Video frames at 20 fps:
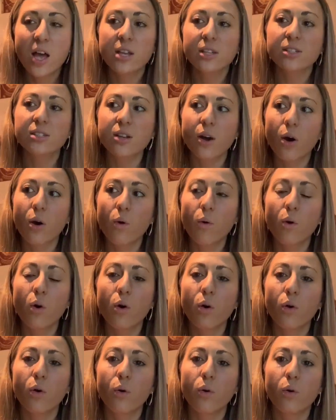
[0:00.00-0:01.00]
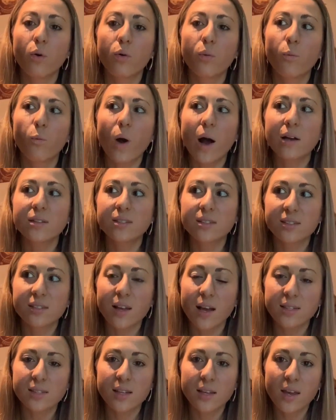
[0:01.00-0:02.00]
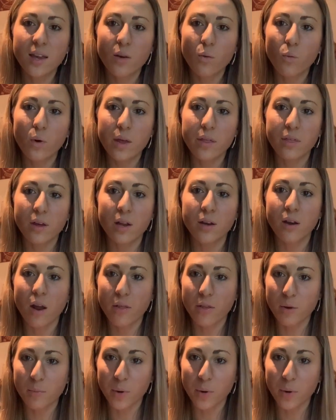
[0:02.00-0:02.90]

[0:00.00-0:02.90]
So while discussing it with another